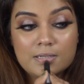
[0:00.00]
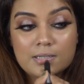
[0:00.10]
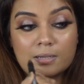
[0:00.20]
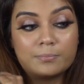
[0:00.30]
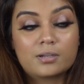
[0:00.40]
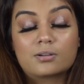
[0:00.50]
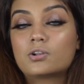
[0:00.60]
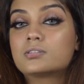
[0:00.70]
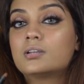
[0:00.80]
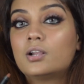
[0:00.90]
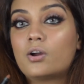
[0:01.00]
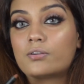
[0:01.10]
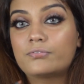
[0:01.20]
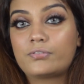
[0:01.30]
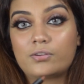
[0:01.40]
coming across a lot
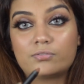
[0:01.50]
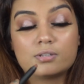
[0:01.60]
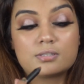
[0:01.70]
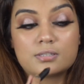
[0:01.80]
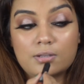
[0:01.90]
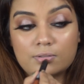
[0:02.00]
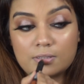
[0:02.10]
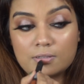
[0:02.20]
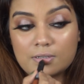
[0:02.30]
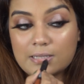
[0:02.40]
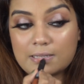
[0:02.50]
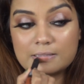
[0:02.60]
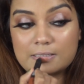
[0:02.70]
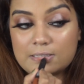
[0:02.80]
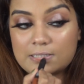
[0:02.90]
of favorites. Now look at
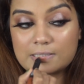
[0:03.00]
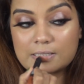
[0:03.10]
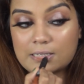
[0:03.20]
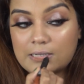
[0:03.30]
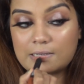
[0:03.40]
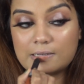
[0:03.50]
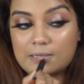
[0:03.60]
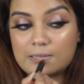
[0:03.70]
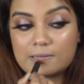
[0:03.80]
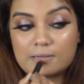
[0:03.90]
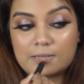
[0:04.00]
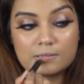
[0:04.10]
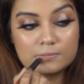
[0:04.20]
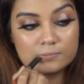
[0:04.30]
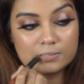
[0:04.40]
this color. Oh
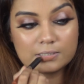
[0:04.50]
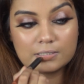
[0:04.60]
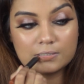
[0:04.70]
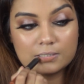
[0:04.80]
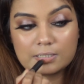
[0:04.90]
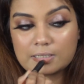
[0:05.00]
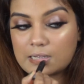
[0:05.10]
my god,